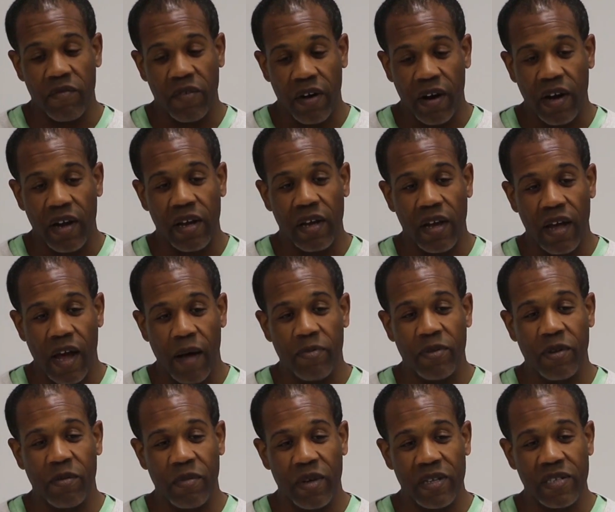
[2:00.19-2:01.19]
I'm very
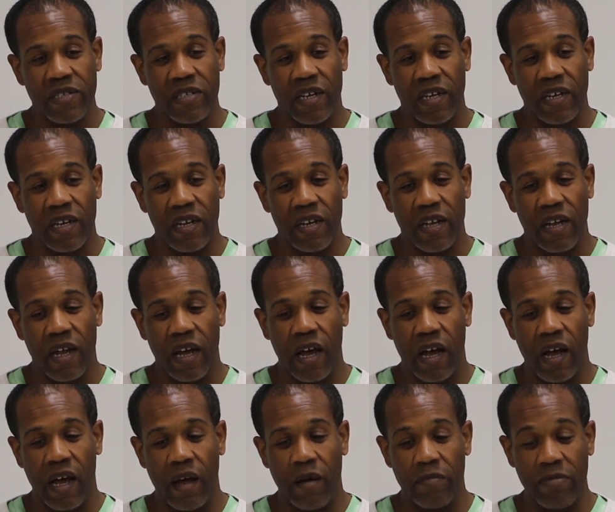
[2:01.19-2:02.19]
optimistic
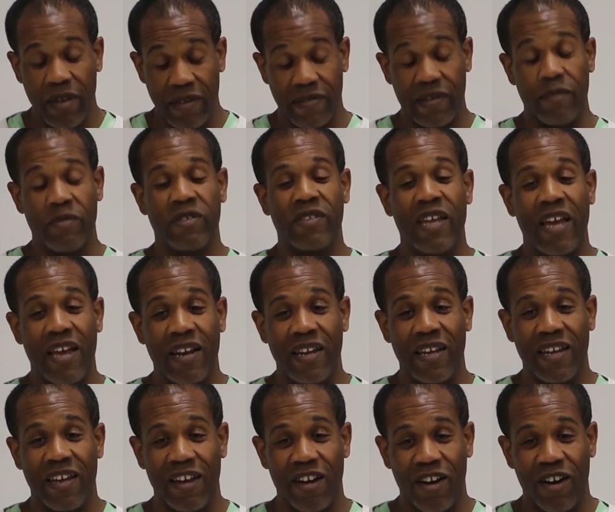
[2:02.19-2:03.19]
because I'm
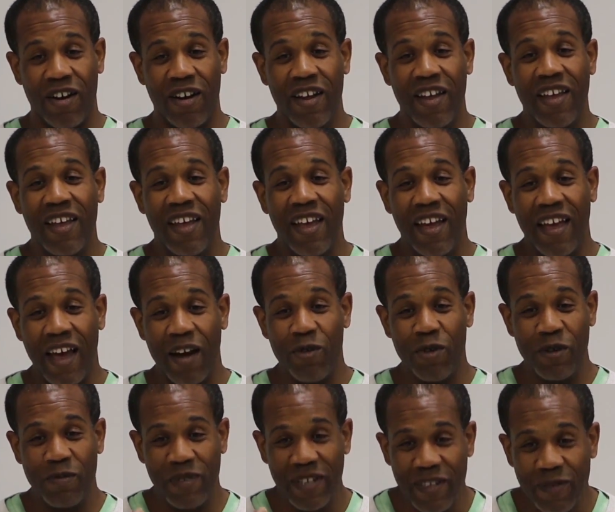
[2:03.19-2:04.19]
standing here. I
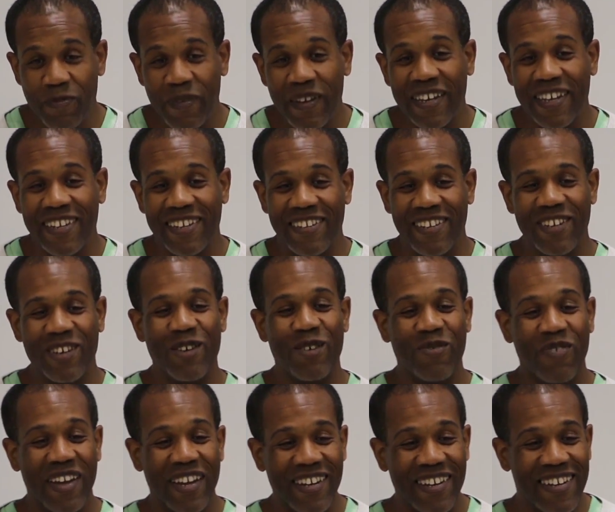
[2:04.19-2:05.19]
wouldn't be speaking to you,
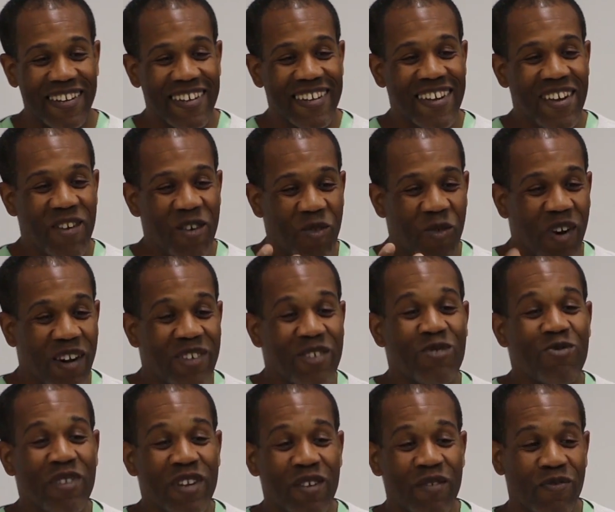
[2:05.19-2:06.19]
but I want to
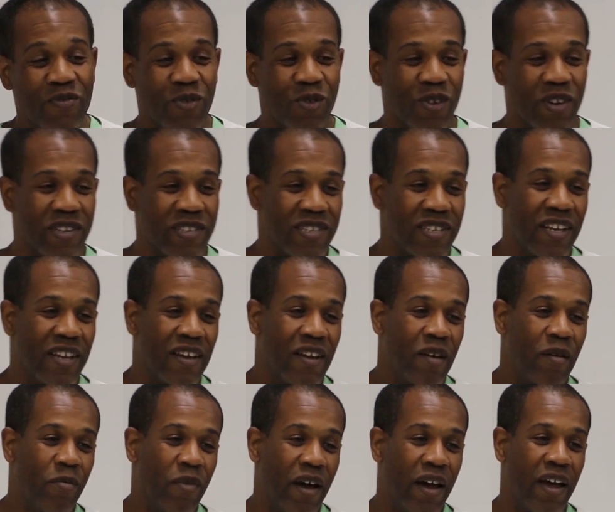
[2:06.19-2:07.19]
reinforce
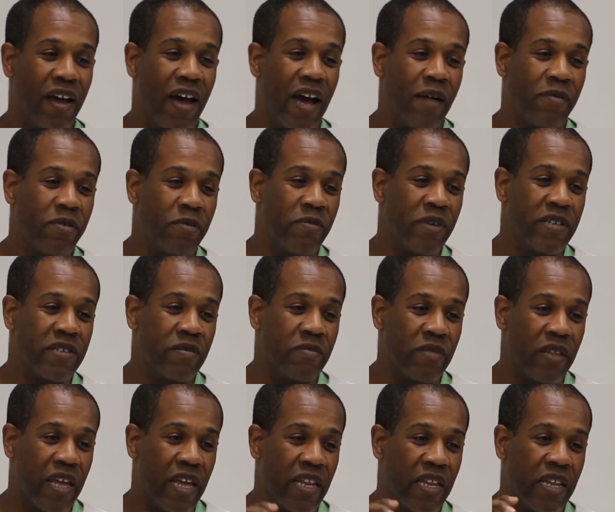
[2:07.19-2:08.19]
my
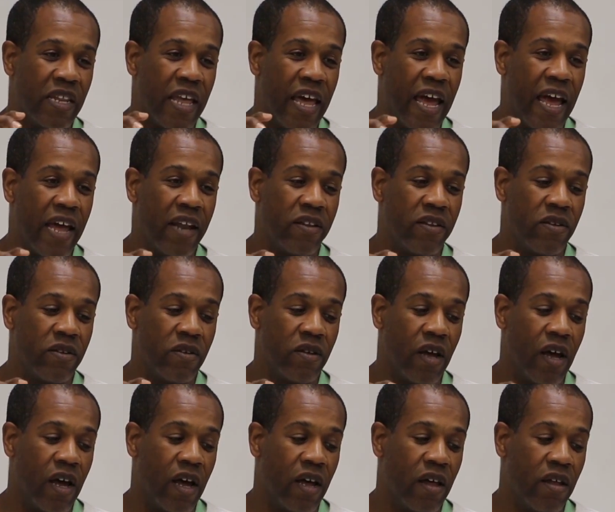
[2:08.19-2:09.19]
optimism that
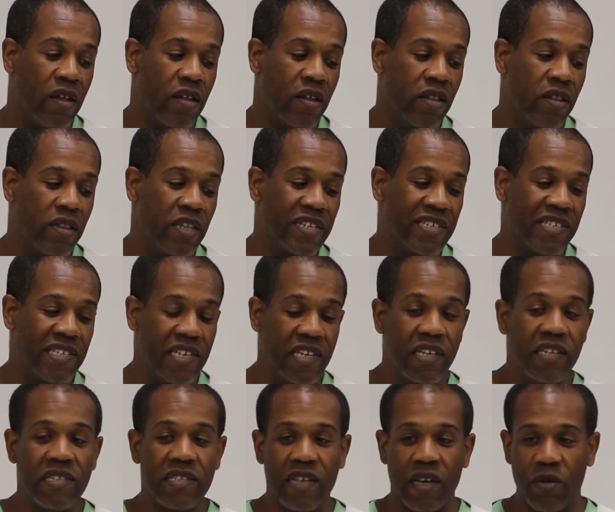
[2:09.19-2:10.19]
the
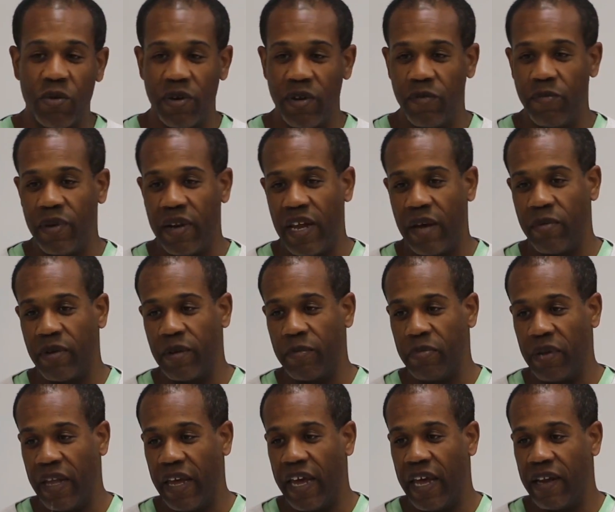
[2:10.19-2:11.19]
seeds that we've been able to
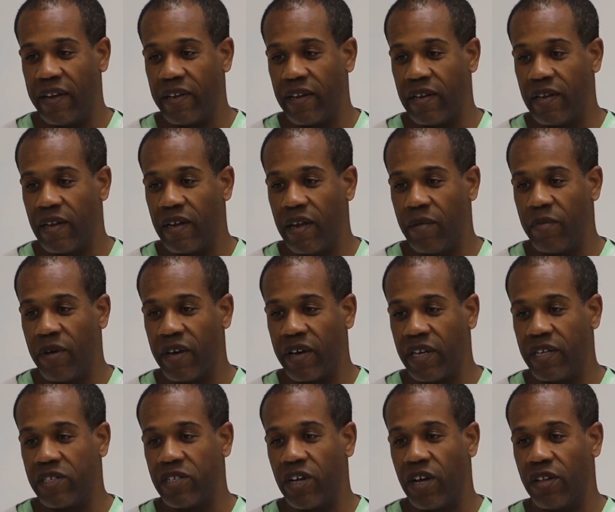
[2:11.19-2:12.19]
plant among
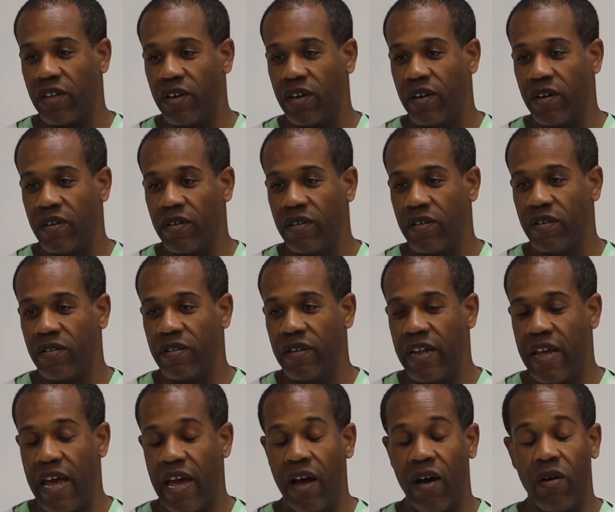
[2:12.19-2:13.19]
each other
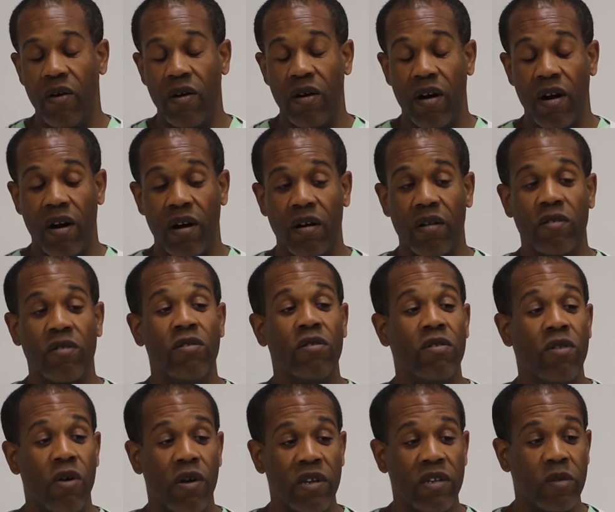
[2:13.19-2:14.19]
now are
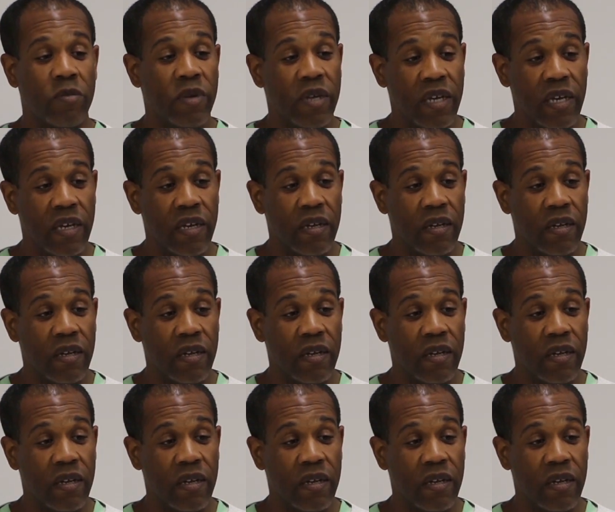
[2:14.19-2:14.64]
going to